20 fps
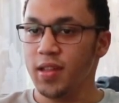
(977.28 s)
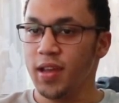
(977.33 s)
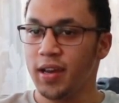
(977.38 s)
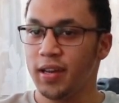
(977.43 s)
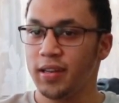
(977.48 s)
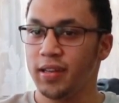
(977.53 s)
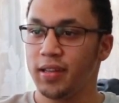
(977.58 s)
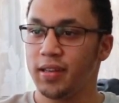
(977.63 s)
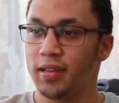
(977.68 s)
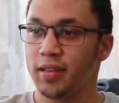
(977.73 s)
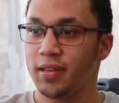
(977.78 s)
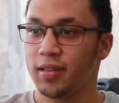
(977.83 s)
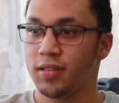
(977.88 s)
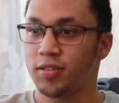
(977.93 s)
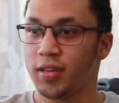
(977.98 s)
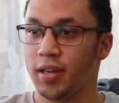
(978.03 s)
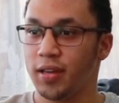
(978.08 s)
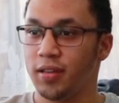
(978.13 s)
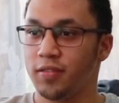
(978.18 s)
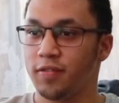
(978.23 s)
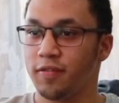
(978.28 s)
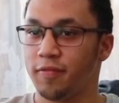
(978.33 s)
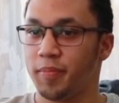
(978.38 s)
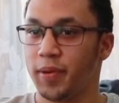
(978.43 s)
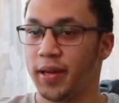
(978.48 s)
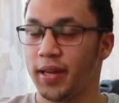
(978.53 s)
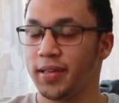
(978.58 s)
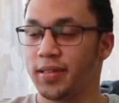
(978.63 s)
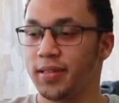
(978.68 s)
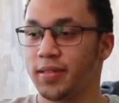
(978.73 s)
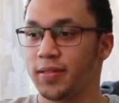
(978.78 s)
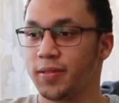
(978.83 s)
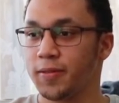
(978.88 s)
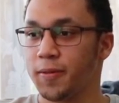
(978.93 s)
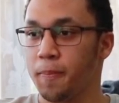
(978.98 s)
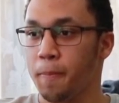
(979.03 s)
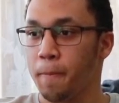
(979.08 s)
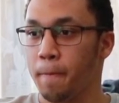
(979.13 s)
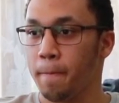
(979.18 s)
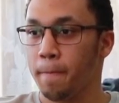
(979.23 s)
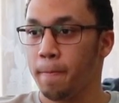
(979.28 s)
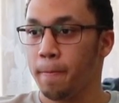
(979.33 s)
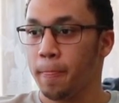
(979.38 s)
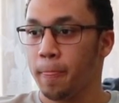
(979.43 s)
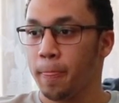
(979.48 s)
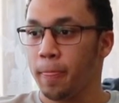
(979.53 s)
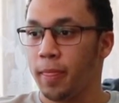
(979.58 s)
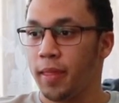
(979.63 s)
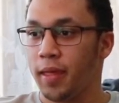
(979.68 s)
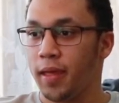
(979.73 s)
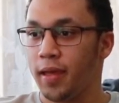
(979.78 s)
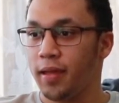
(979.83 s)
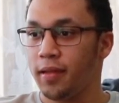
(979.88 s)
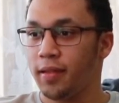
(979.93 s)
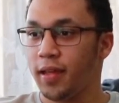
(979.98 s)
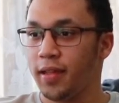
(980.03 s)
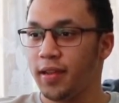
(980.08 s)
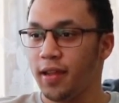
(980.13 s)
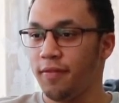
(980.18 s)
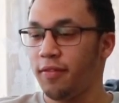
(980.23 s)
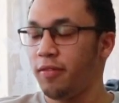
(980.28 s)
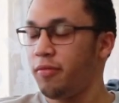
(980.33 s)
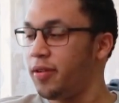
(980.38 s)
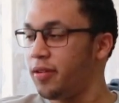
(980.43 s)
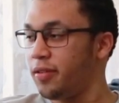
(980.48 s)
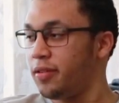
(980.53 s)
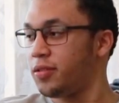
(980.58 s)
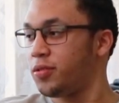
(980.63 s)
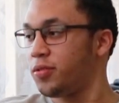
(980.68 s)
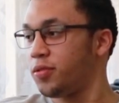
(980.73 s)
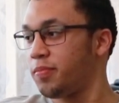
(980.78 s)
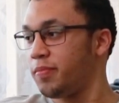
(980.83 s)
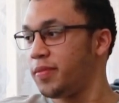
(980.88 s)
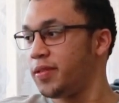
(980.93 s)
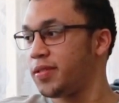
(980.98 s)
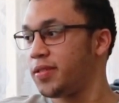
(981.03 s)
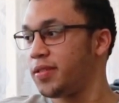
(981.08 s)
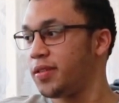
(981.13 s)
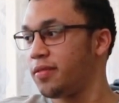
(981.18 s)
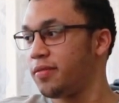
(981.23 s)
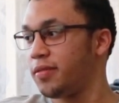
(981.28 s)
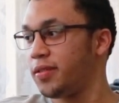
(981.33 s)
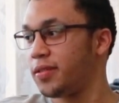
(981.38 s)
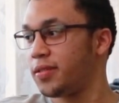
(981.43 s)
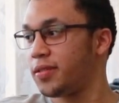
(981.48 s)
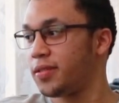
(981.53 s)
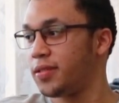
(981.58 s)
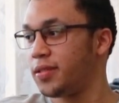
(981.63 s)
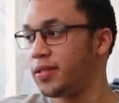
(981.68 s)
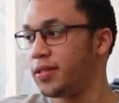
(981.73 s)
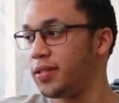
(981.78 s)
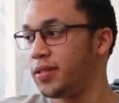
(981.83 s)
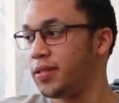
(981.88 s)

I needed a change of pace. And they never really took me seriously.